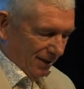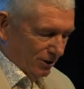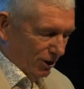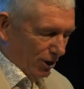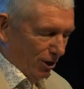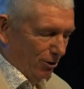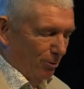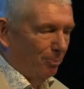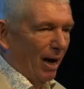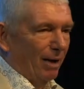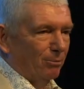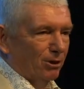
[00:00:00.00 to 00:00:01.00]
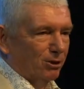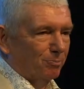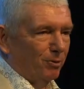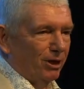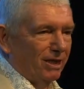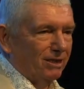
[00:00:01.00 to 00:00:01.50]
Turn in your Bibles,
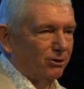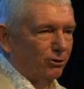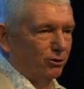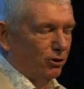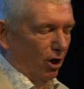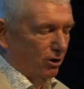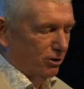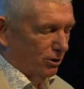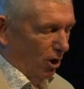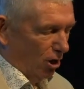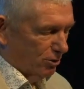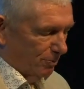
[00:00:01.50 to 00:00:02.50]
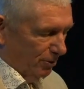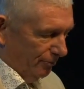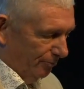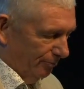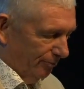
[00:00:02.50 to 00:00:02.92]
please, to John's Gospel,